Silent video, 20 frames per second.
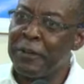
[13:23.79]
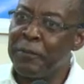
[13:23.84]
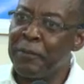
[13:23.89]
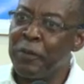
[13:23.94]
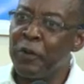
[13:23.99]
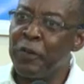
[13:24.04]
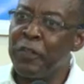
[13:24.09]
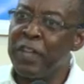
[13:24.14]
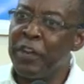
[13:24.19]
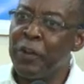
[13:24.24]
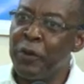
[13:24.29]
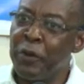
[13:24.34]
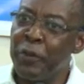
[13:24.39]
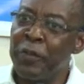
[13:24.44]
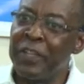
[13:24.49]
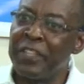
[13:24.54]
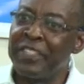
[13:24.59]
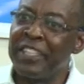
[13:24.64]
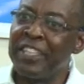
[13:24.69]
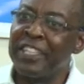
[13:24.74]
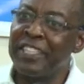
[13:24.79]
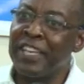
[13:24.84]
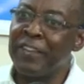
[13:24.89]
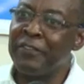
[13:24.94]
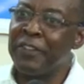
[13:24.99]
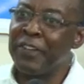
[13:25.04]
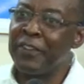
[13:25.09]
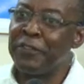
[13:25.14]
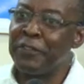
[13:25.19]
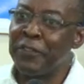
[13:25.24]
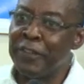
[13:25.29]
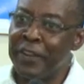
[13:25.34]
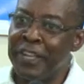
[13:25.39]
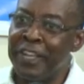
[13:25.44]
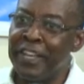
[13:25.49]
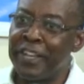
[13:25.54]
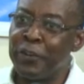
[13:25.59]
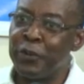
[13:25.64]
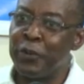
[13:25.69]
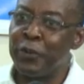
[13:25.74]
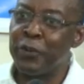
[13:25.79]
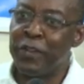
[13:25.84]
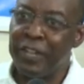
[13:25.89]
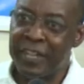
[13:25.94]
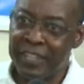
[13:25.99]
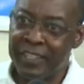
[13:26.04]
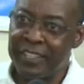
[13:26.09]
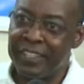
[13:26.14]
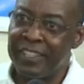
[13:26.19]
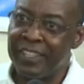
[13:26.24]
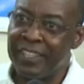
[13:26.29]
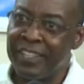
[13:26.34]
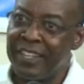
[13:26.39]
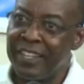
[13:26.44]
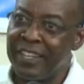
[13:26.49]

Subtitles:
because they know these things are very free at UTRH,